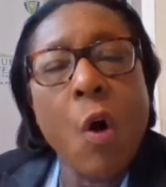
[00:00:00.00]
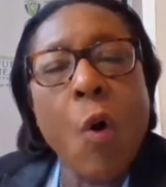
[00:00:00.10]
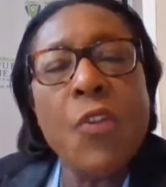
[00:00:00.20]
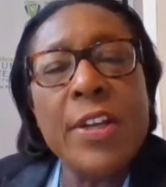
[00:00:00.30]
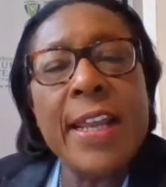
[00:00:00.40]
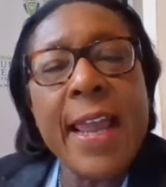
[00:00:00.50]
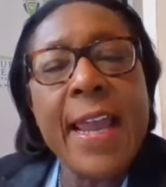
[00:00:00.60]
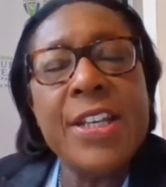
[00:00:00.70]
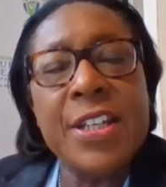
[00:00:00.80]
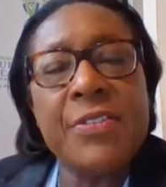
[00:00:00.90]
over the
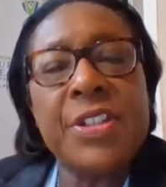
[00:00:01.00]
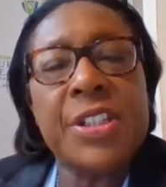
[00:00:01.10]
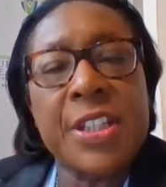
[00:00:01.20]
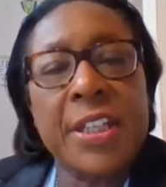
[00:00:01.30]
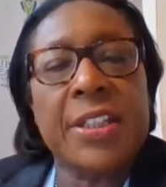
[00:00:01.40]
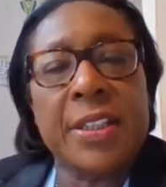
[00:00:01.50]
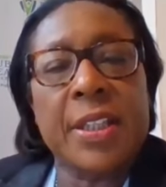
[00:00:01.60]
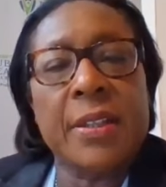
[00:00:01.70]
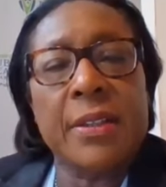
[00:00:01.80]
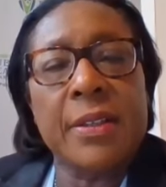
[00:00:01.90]
age of
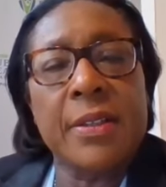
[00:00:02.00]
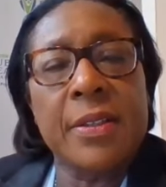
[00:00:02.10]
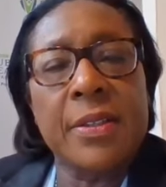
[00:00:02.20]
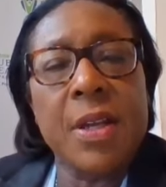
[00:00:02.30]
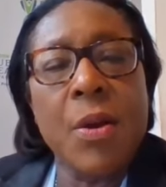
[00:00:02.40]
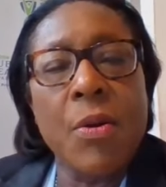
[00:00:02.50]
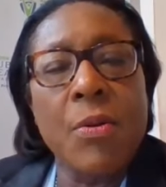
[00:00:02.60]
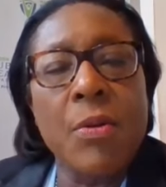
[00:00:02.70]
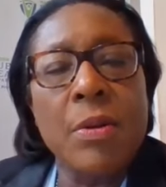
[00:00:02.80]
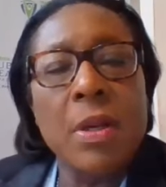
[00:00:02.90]
60.
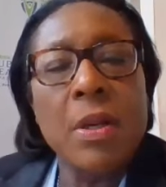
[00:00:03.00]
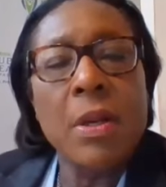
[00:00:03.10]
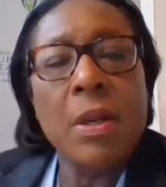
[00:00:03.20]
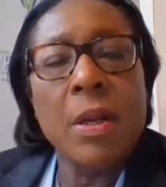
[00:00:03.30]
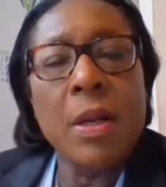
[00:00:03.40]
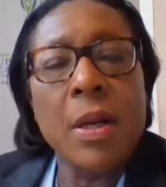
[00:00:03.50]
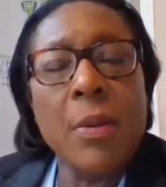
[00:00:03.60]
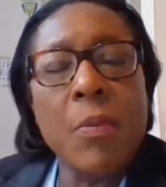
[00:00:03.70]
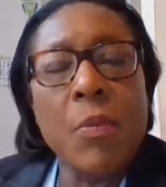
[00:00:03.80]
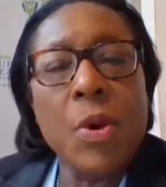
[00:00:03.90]
So
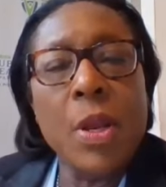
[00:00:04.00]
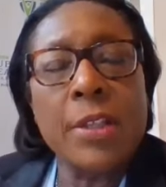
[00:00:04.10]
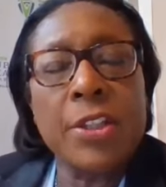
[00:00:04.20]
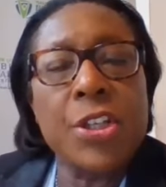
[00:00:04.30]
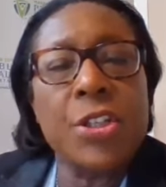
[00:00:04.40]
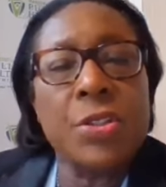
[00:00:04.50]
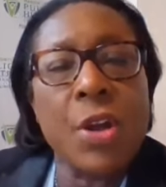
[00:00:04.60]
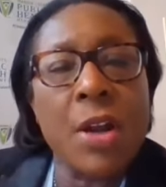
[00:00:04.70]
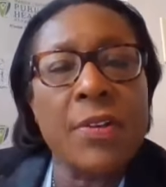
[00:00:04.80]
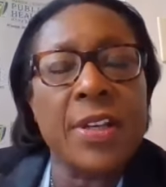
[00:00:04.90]
at the
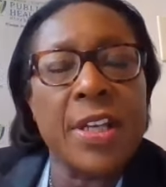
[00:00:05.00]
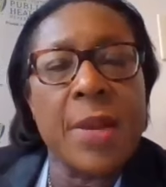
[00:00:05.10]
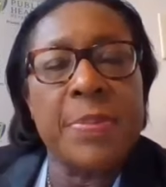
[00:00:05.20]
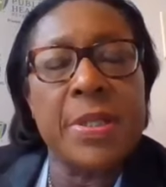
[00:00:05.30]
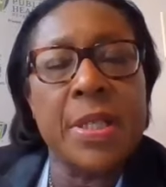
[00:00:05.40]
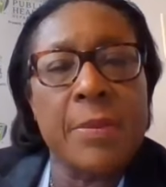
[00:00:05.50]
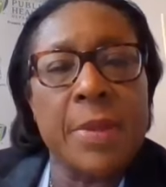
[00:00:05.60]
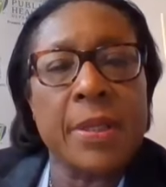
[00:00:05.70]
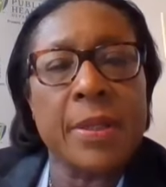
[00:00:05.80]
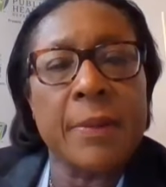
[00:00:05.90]
start of the
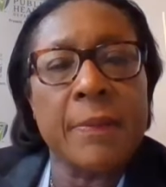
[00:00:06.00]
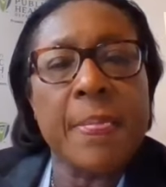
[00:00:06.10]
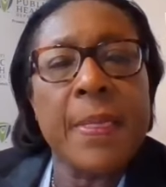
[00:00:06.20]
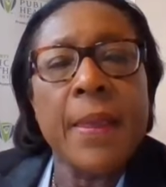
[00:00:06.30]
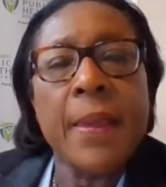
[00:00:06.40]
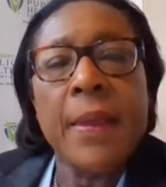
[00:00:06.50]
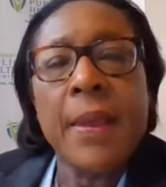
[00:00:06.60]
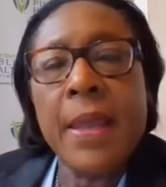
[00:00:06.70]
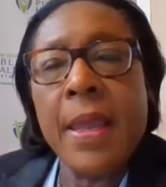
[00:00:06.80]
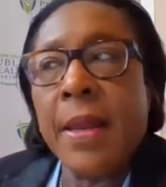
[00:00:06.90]
epidemic.
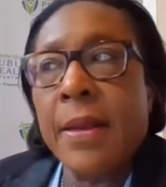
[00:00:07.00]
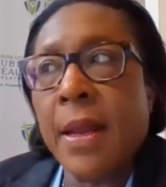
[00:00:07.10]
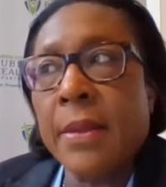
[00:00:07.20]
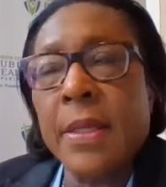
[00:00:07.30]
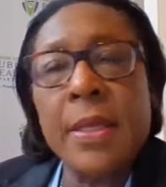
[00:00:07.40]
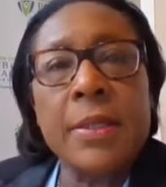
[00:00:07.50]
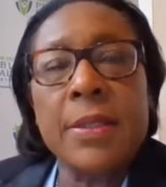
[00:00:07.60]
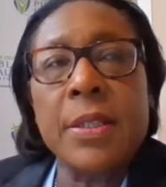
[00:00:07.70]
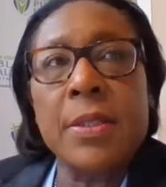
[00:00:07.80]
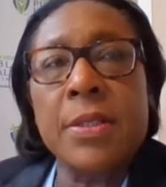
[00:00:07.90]
And I think
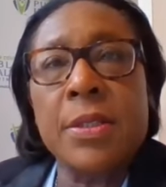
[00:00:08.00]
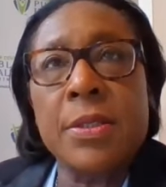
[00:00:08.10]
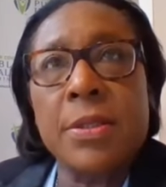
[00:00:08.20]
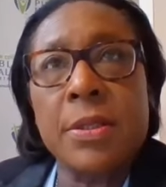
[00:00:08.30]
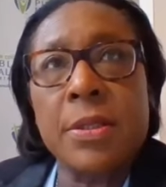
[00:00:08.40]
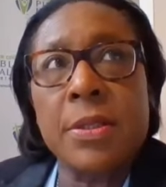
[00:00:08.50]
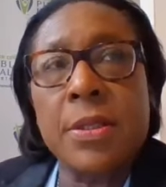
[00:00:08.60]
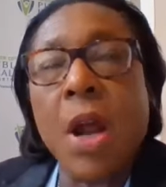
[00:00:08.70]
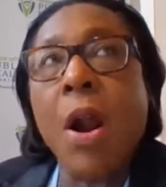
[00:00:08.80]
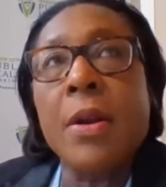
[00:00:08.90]
at the
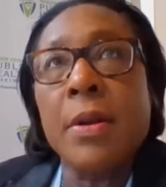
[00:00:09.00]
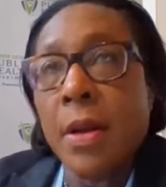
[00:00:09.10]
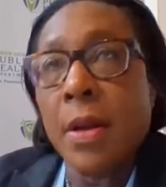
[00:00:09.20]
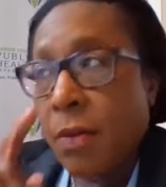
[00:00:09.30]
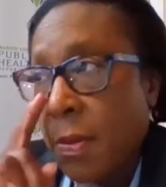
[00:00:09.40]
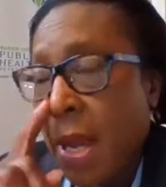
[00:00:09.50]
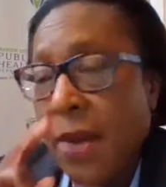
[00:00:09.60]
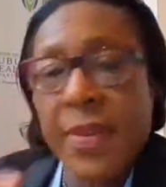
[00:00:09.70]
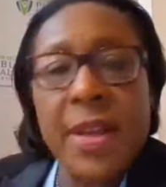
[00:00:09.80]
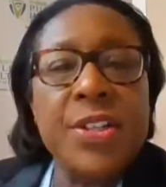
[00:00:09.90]
start, we
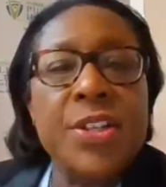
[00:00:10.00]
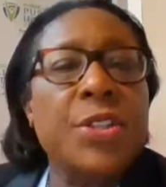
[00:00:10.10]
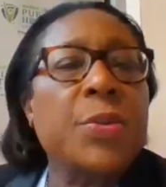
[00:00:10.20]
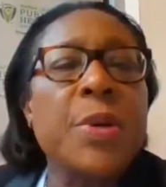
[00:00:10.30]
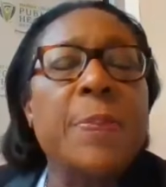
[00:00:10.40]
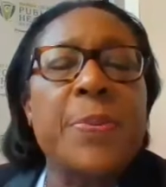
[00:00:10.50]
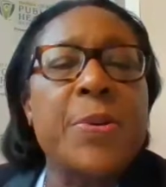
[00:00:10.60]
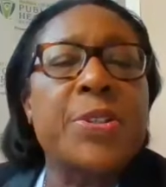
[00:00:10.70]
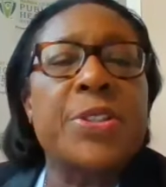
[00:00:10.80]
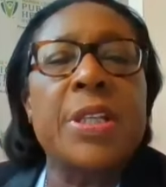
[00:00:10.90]
might have had just
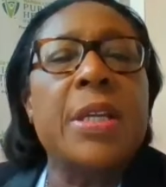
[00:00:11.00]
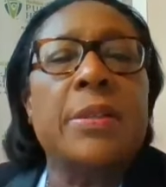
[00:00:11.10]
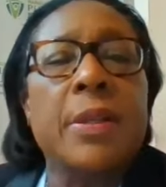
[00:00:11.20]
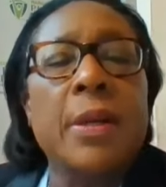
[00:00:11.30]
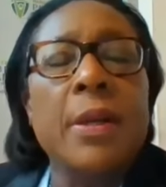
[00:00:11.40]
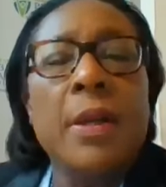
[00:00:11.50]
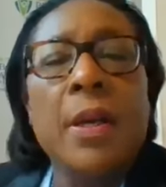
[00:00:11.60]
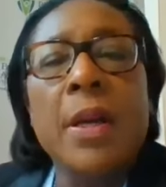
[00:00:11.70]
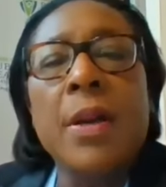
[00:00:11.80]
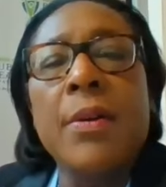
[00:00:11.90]
3%
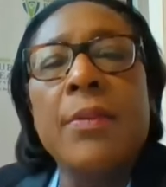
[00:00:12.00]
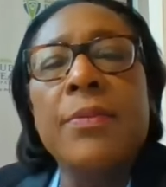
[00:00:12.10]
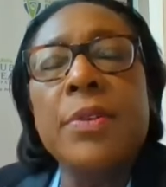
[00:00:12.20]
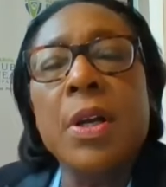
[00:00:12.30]
of